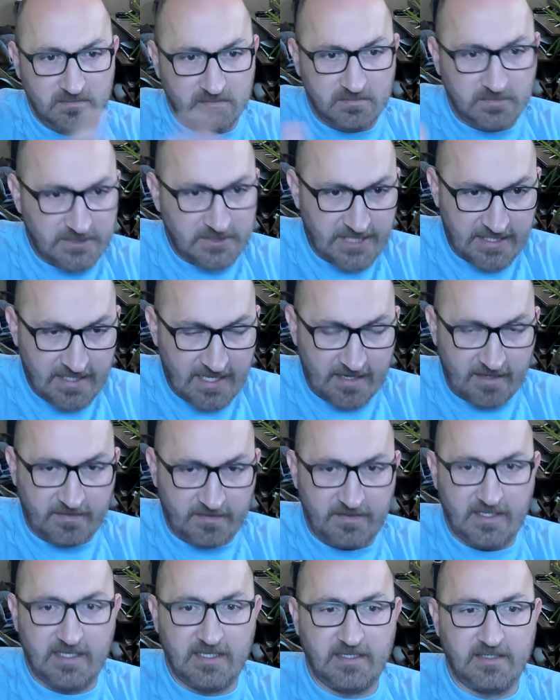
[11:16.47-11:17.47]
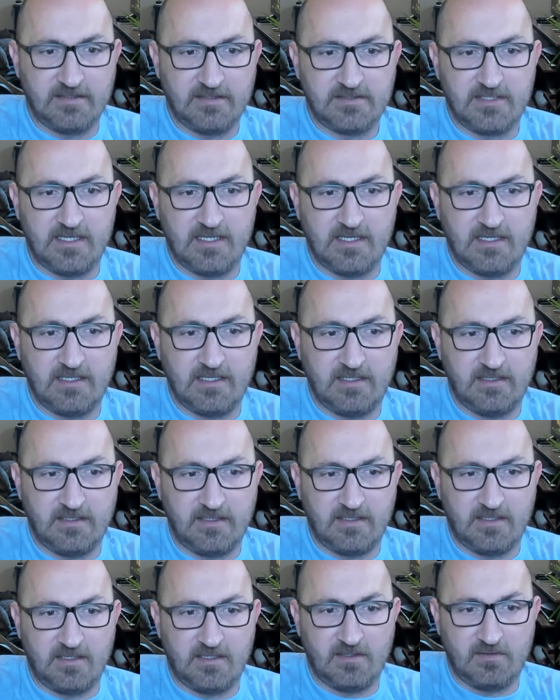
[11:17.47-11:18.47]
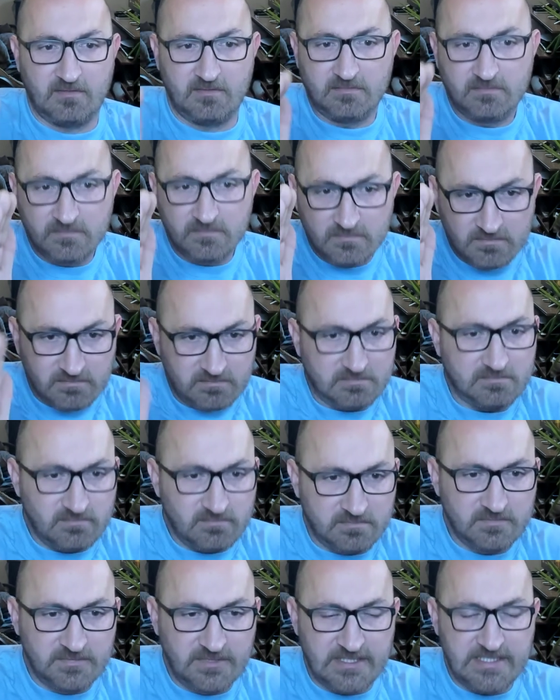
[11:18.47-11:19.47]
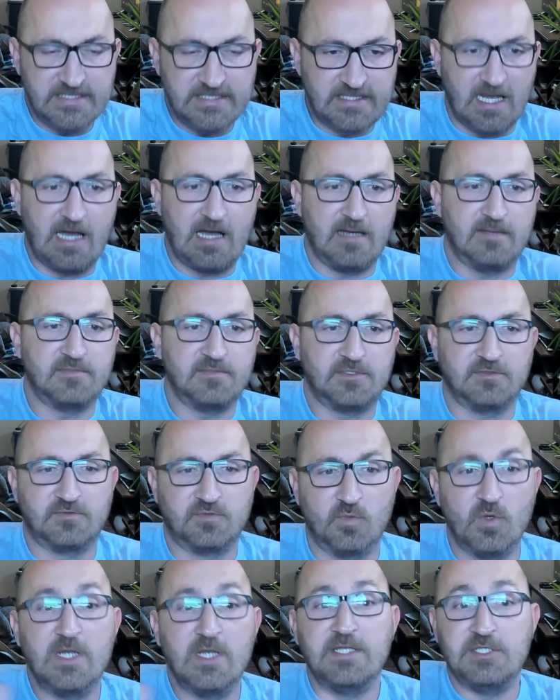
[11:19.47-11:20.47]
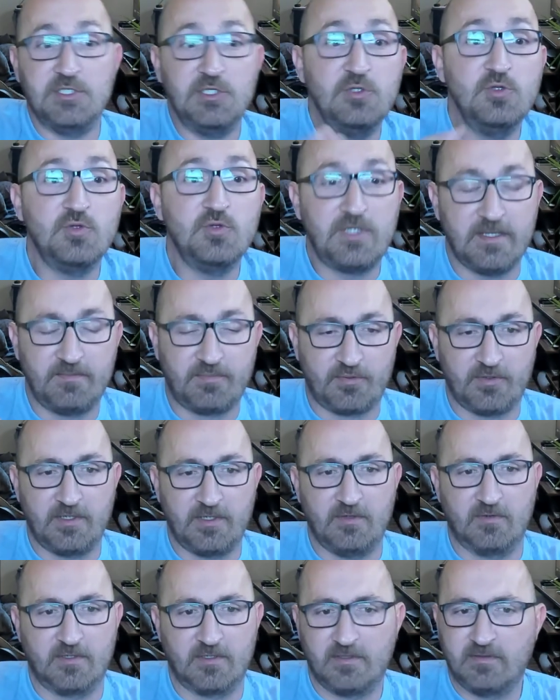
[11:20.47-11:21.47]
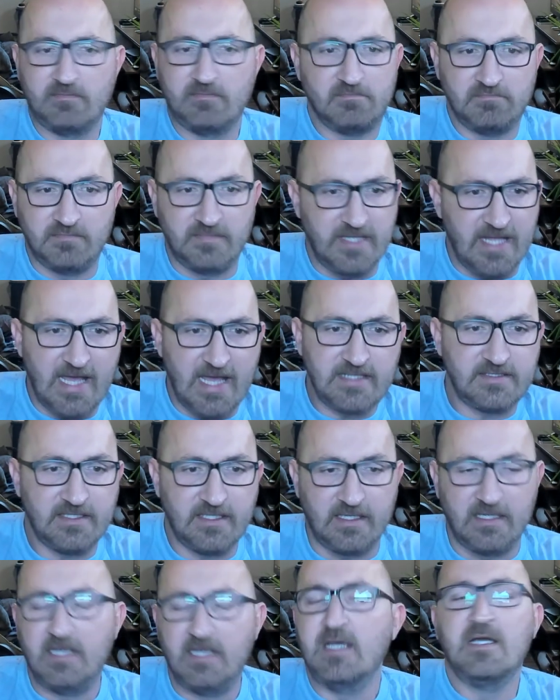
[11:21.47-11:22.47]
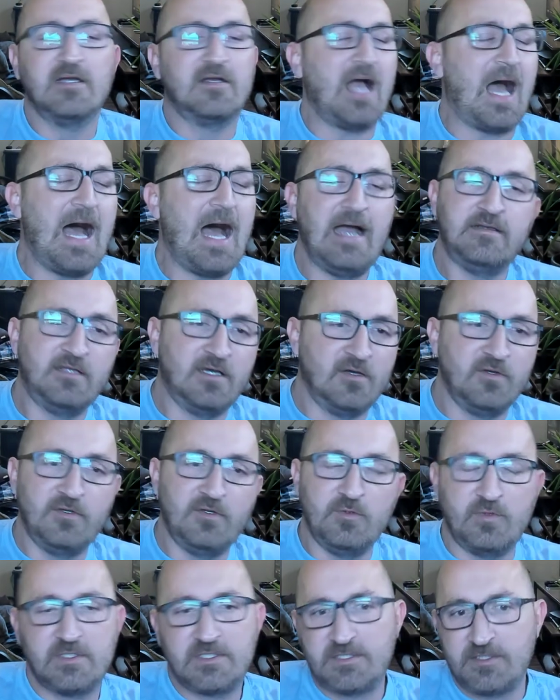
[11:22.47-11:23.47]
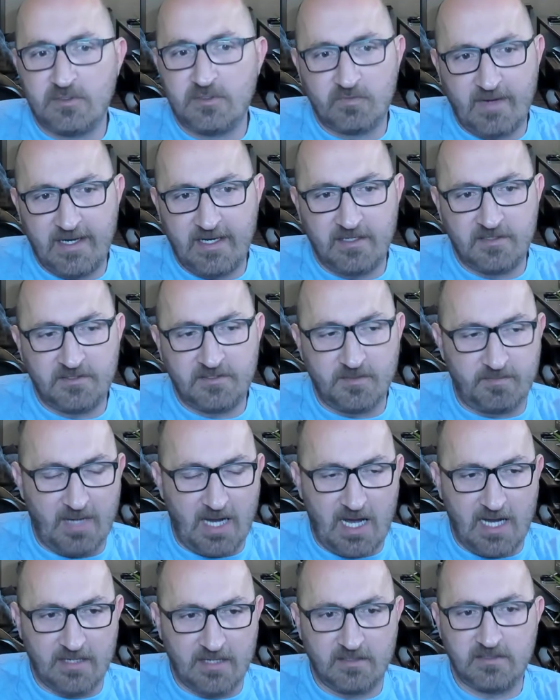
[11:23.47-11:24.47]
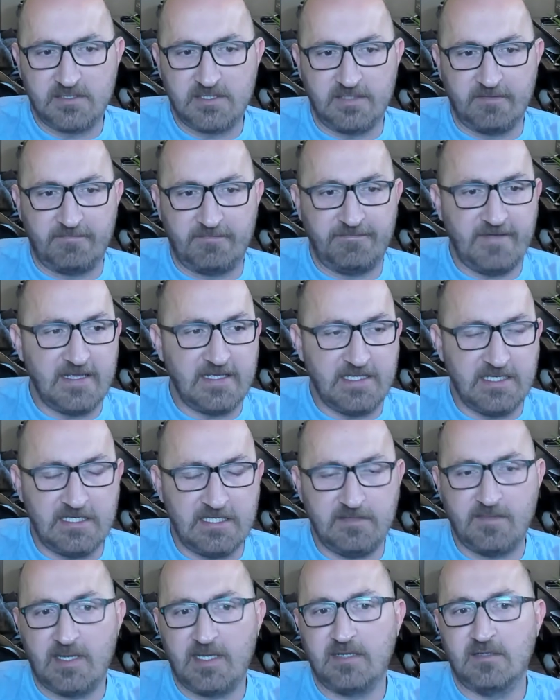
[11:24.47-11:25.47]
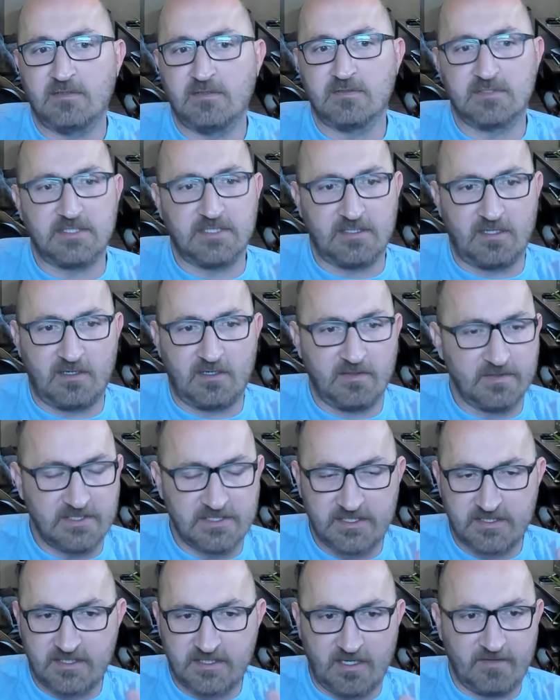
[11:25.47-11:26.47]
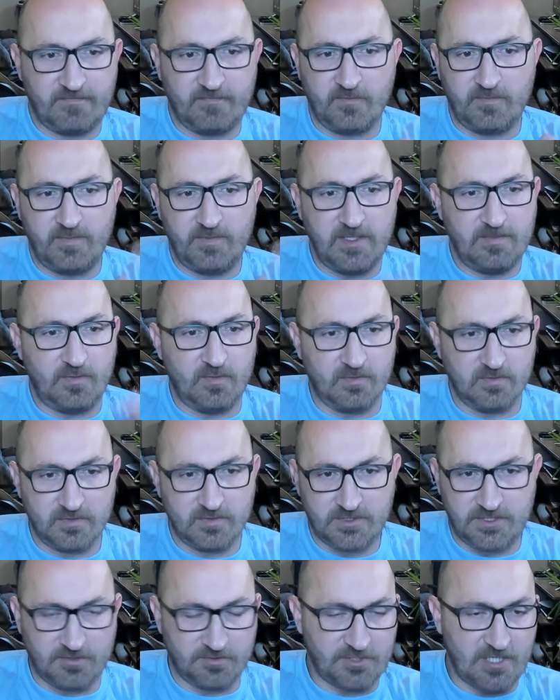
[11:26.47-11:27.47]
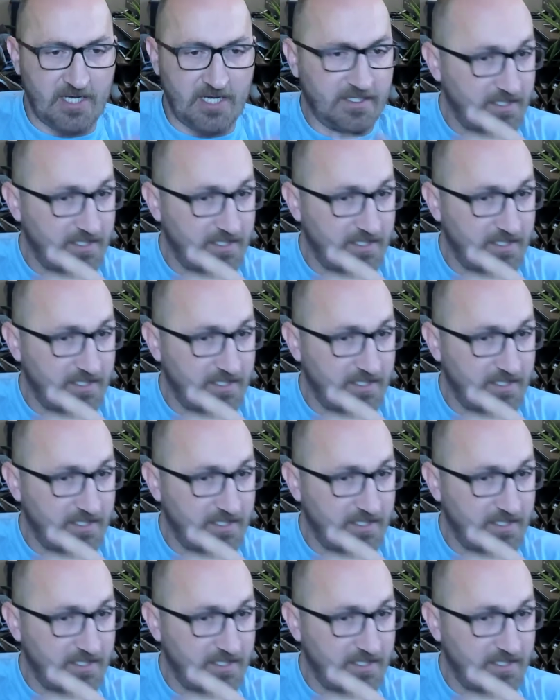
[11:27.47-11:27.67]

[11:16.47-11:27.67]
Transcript: send out a thing and say, you know, these times is when you can pre-order. That's it. I know you would have still ran into botters and fake emails and all this stuff with people still trying to